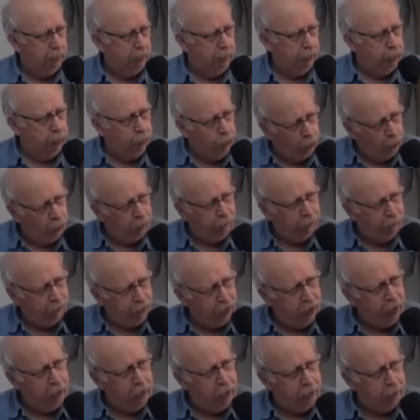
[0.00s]
Your
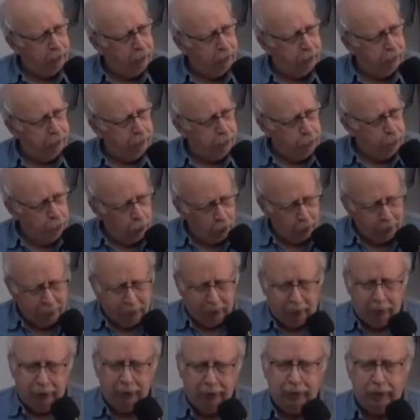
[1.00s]
faith, your
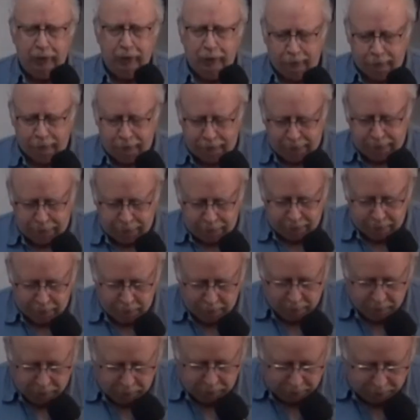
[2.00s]
belief
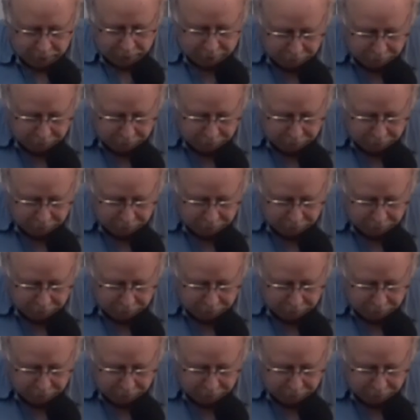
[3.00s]
in the